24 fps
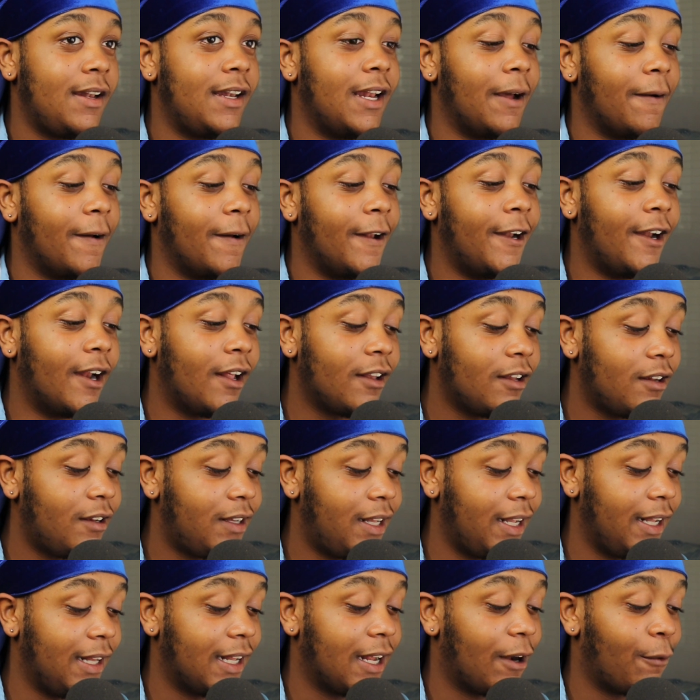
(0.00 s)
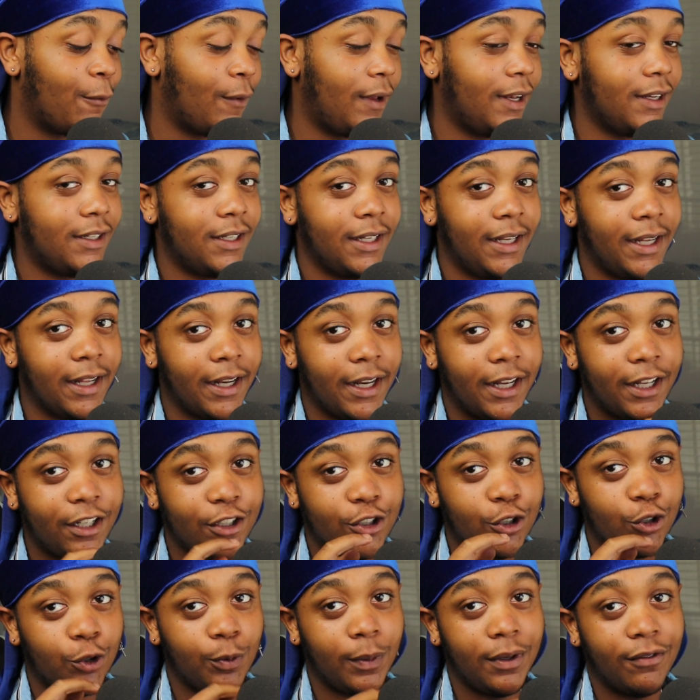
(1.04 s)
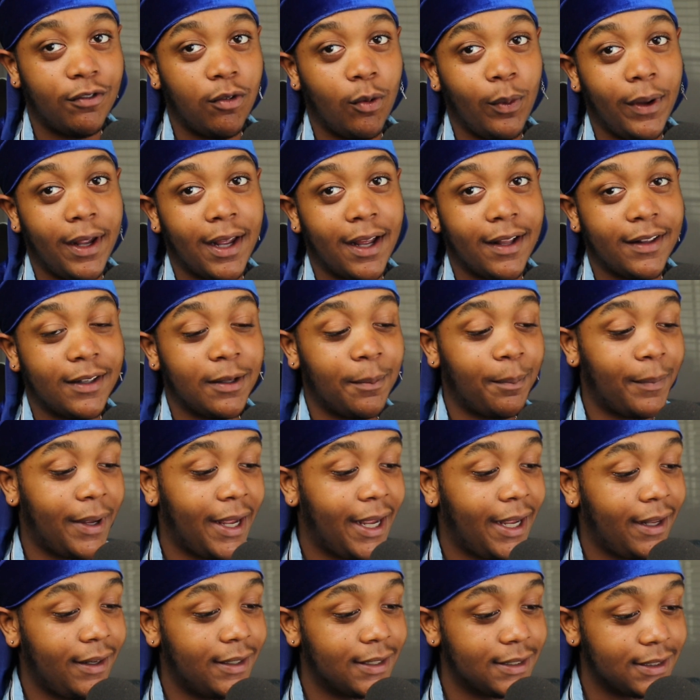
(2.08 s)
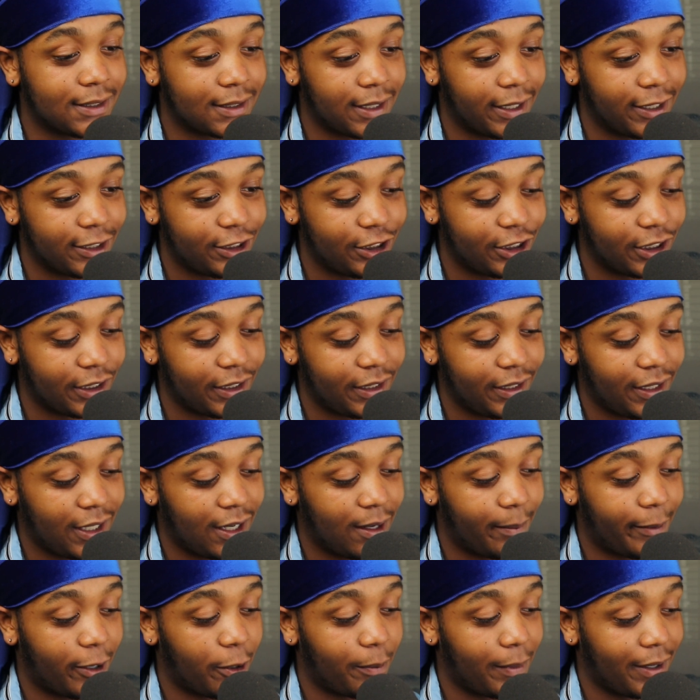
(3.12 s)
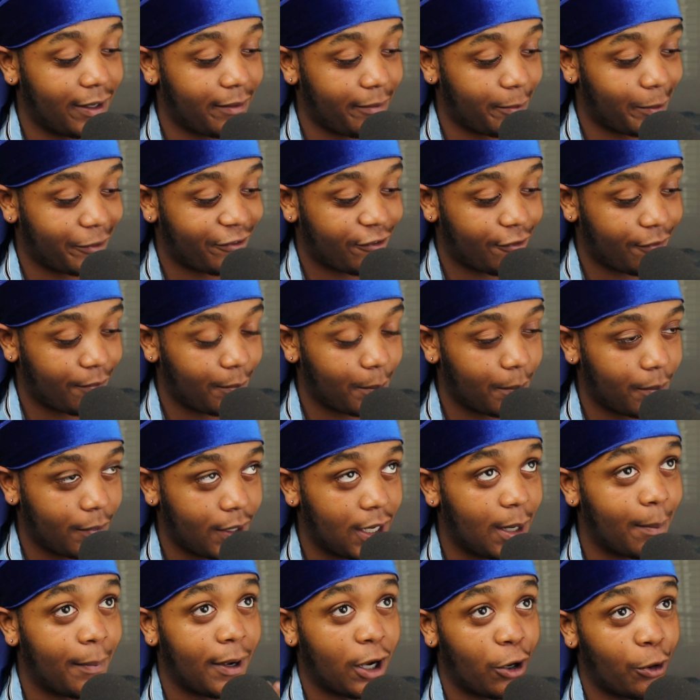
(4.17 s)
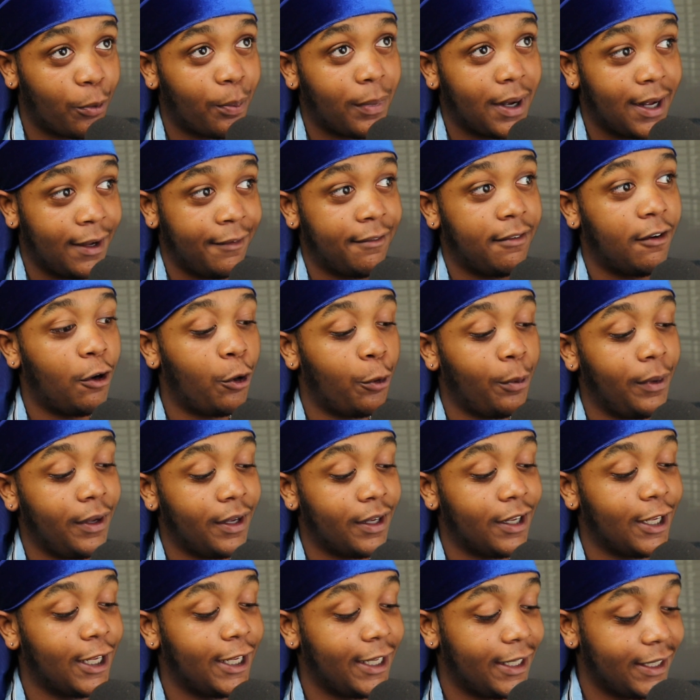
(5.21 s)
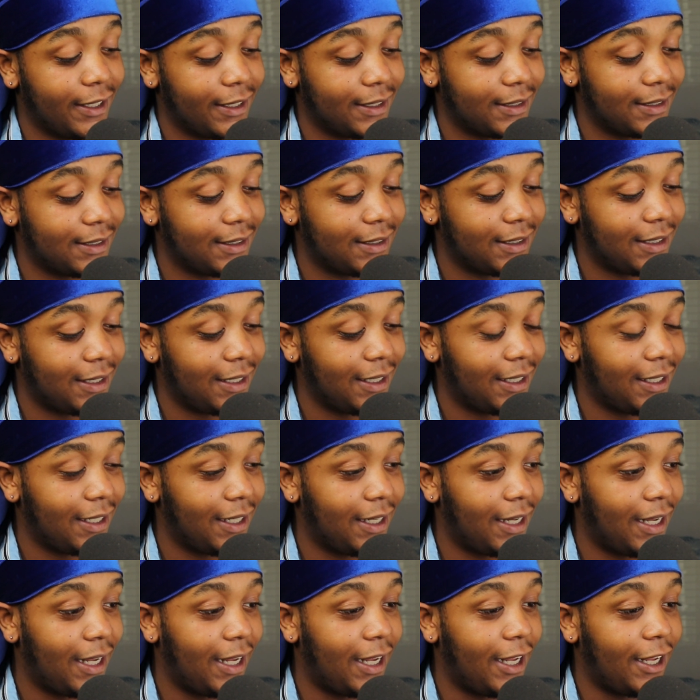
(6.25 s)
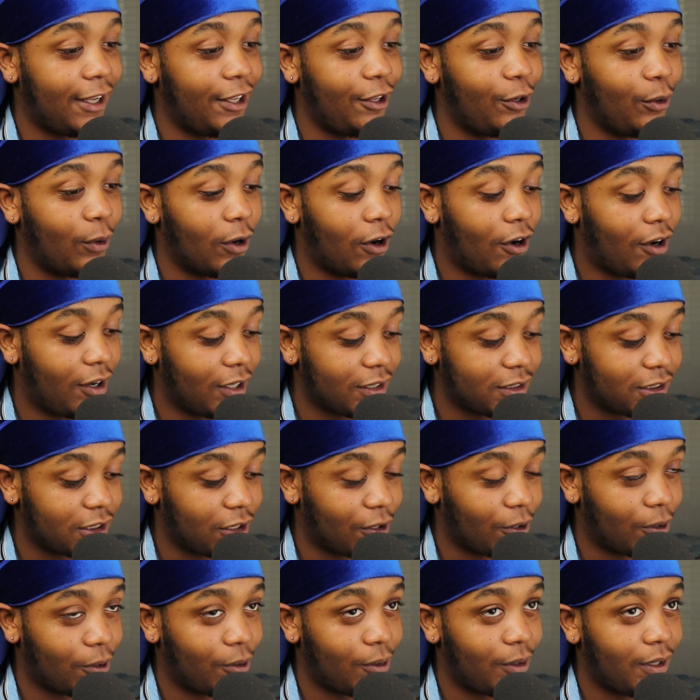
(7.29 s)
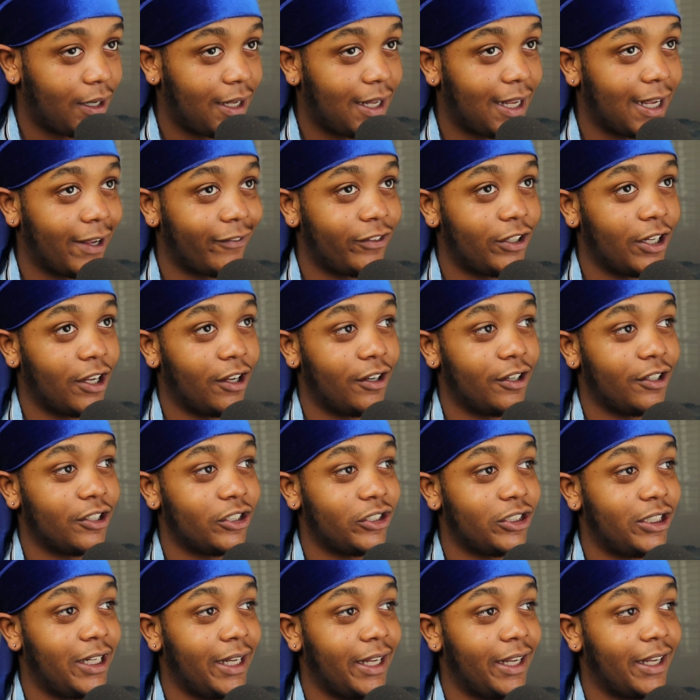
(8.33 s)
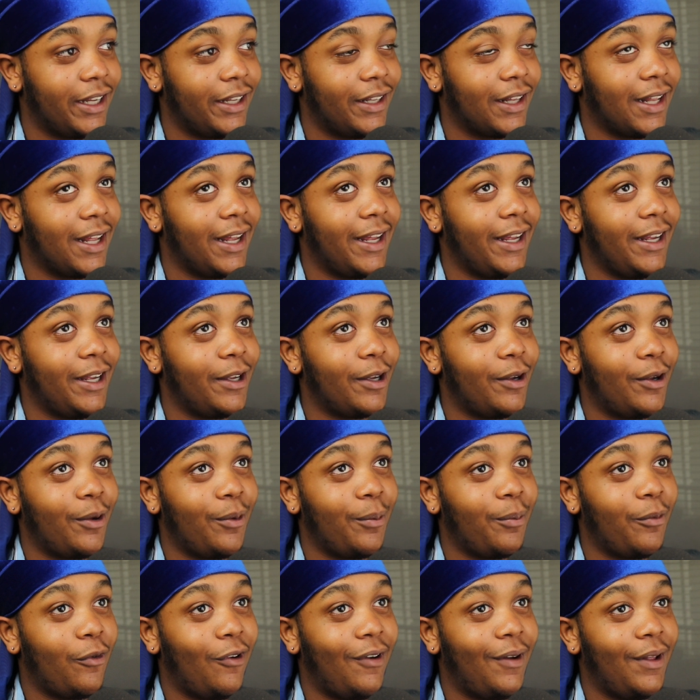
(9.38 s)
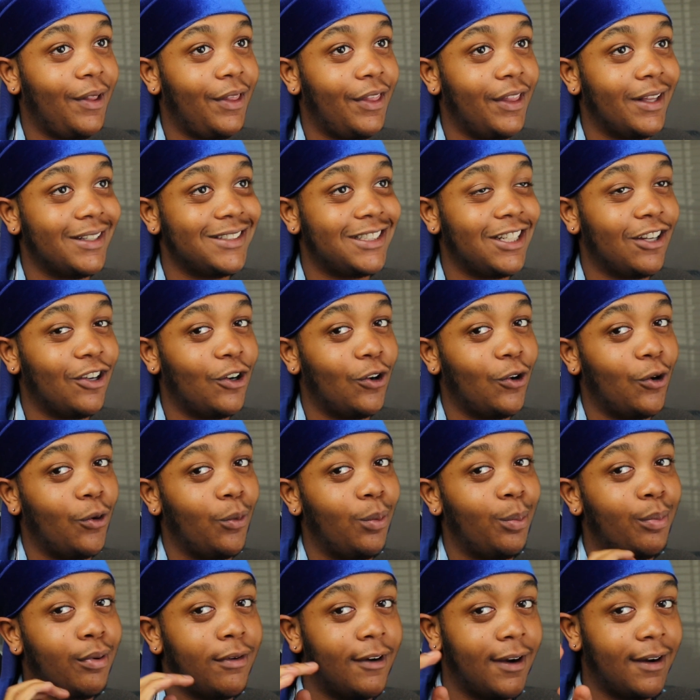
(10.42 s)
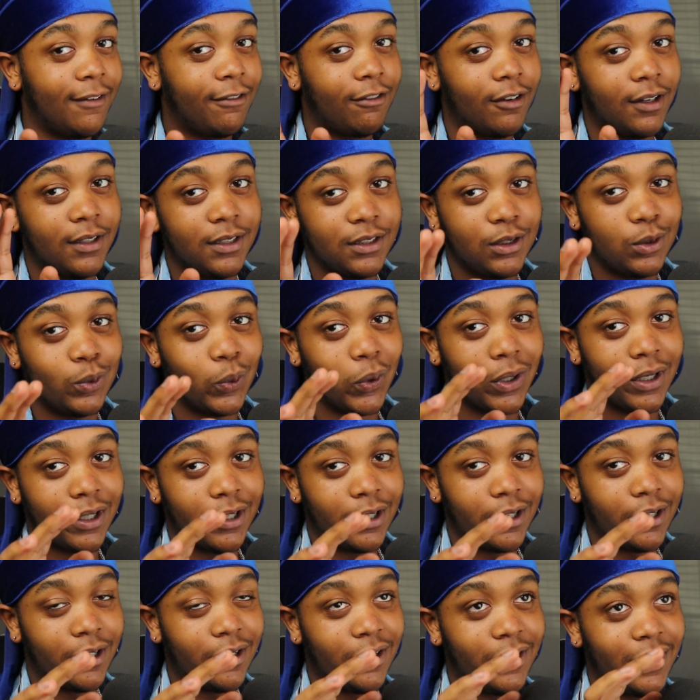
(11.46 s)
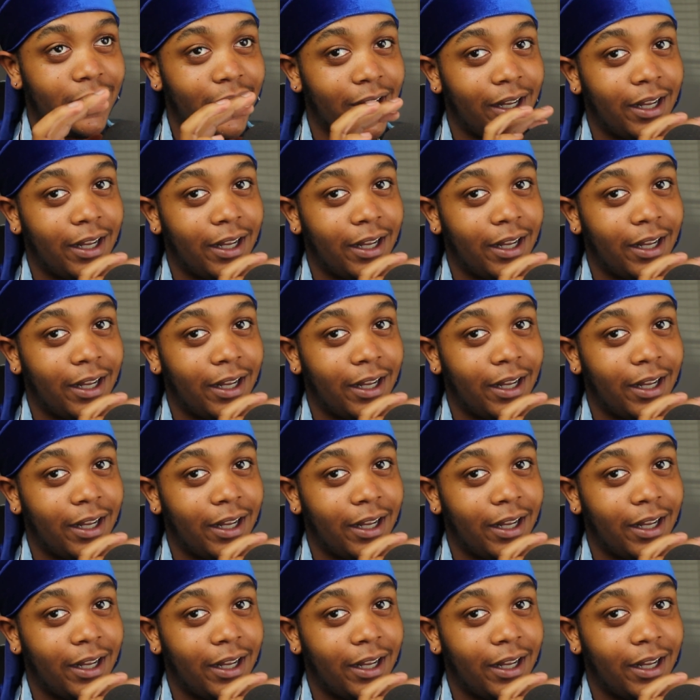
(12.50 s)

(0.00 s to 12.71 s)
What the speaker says: Now, another thing that I wanted to get into before we had the main discussion about biphobia is you also have to understand like this whole preference word,